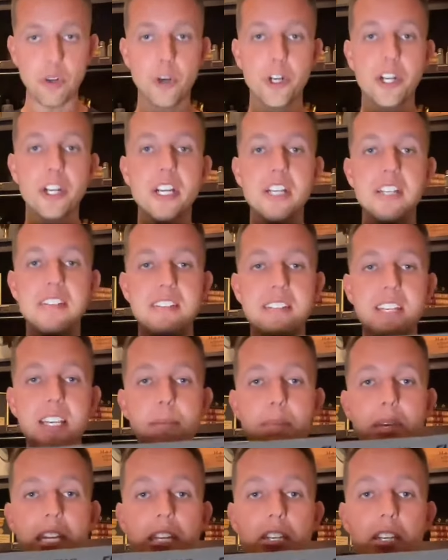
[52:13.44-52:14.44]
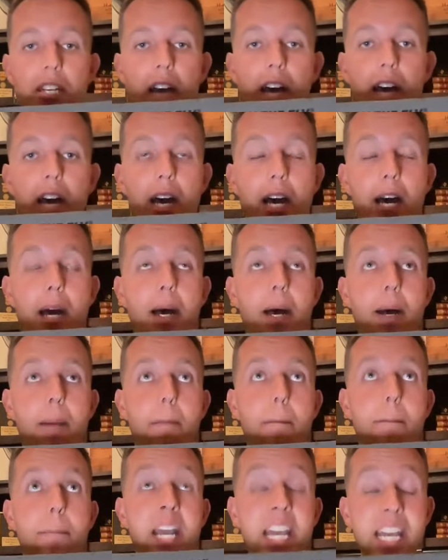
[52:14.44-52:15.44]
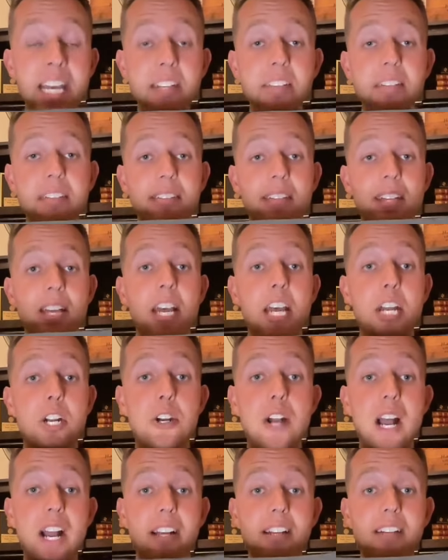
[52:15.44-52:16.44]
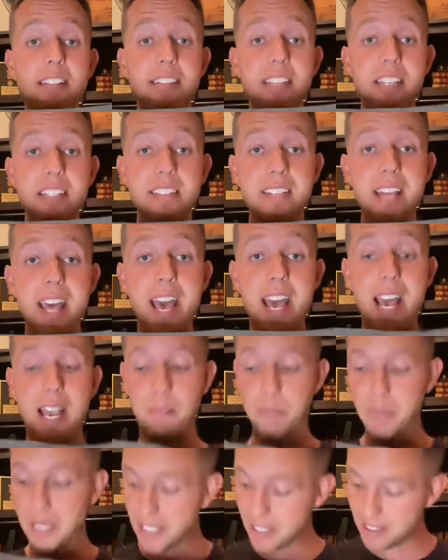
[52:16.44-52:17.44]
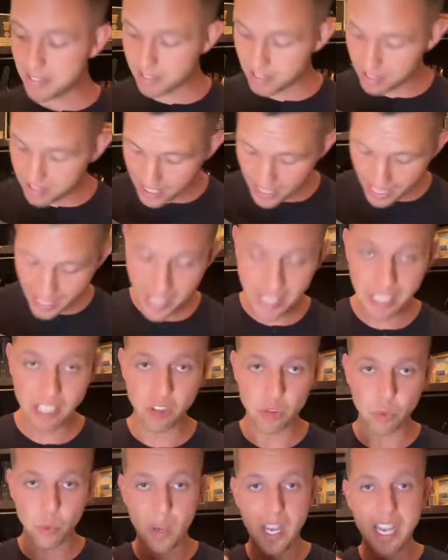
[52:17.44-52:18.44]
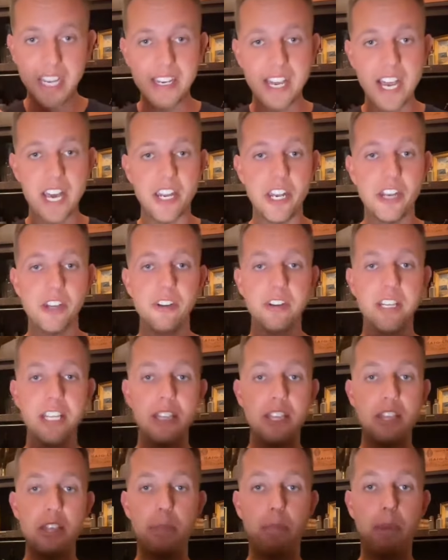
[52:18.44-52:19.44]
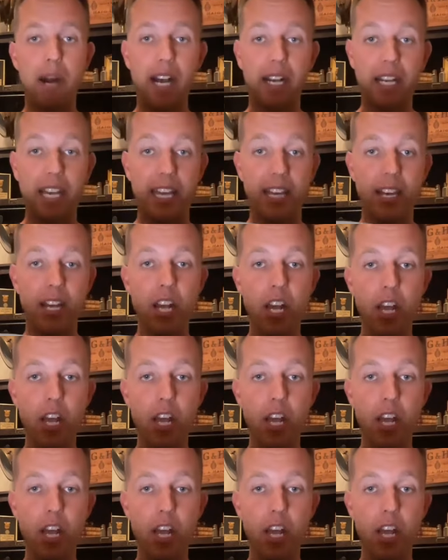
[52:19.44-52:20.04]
or you're going to see them in pants and you're not going to see a tag because the tag is way down underneath in the pocket.